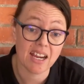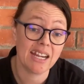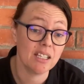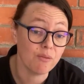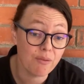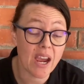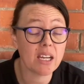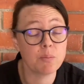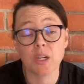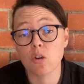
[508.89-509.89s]
And in
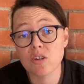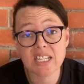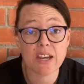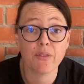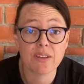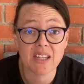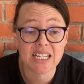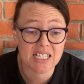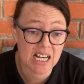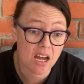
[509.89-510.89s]
fact, because everything
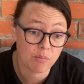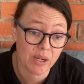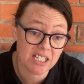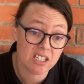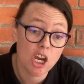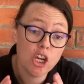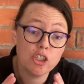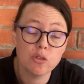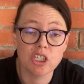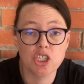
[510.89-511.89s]
is cloud-based,
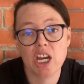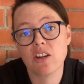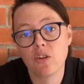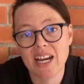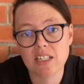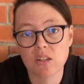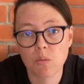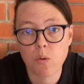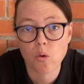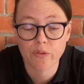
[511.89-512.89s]
you can generate a
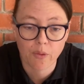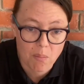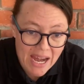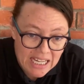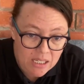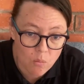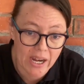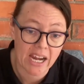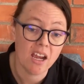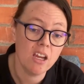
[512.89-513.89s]
report from anywhere.